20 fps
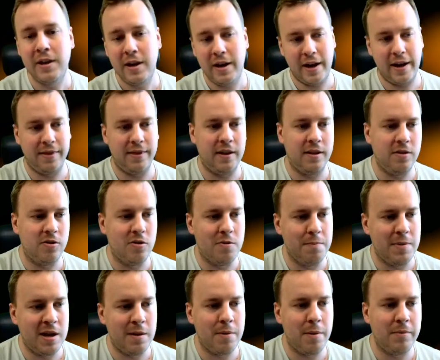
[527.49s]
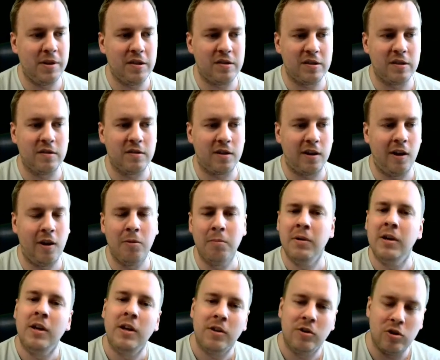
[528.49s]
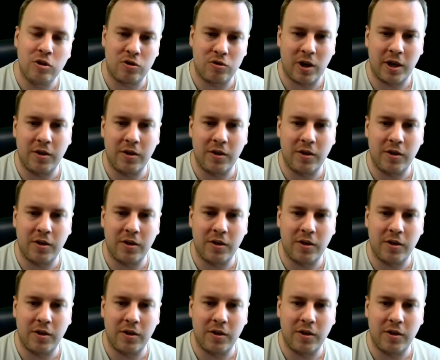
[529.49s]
and then to minimum distance club to try